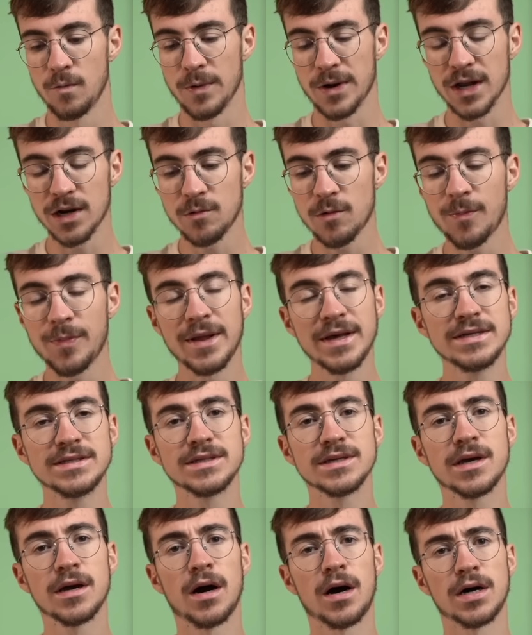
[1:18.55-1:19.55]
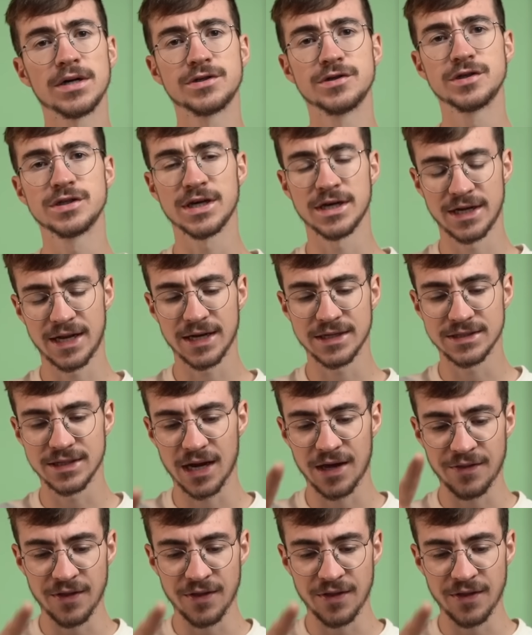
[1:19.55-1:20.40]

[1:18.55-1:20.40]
We're gonna replace the cartridge connector,